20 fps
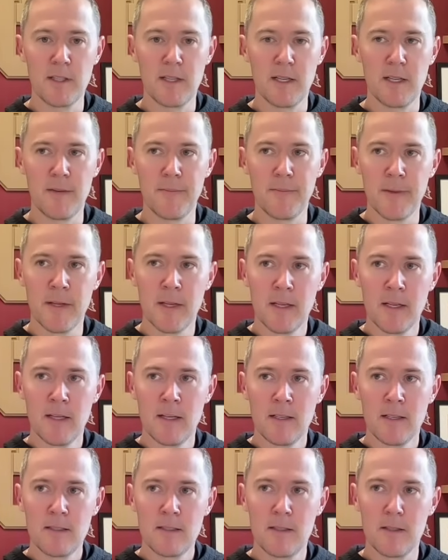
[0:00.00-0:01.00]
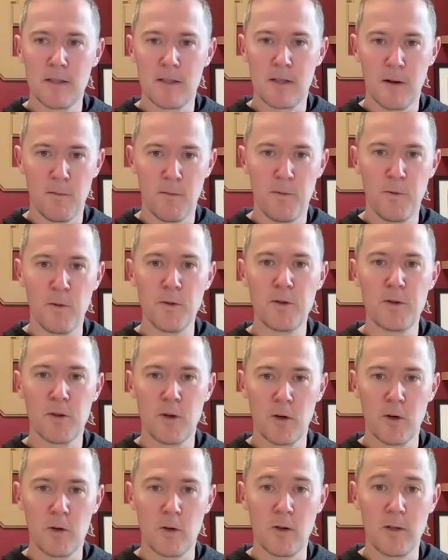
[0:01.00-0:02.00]
And then to come full
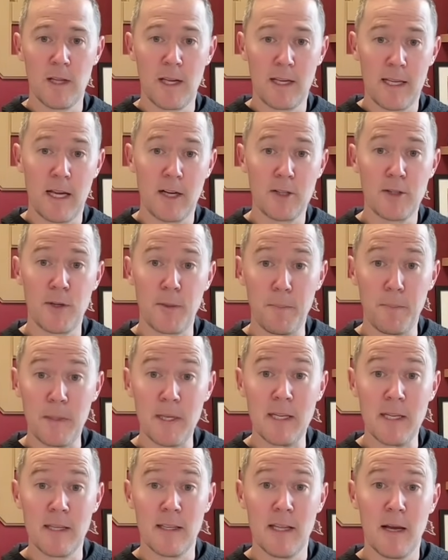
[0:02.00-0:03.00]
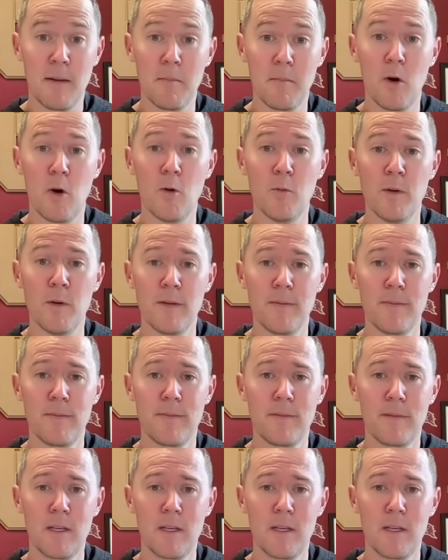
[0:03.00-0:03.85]
circle and, like, actually be in that moment,